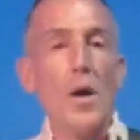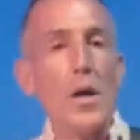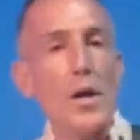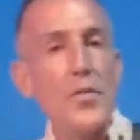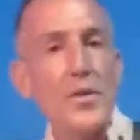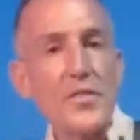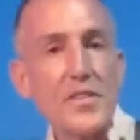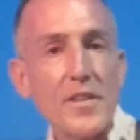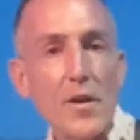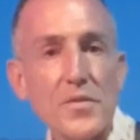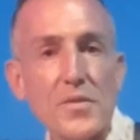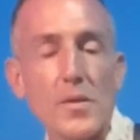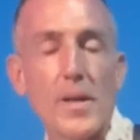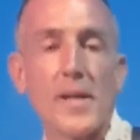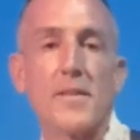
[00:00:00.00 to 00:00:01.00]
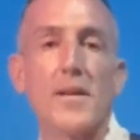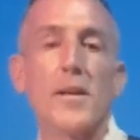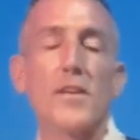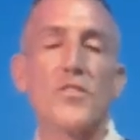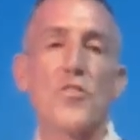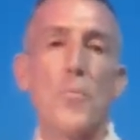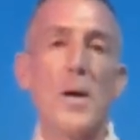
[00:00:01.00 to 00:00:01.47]
And the self-selecting
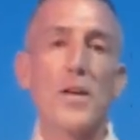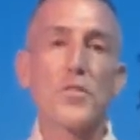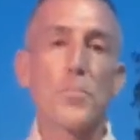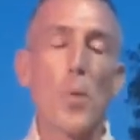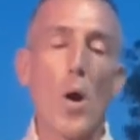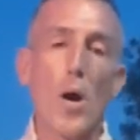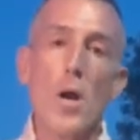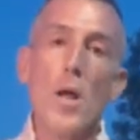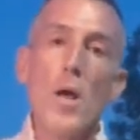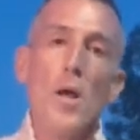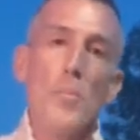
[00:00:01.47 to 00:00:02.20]
is the best part,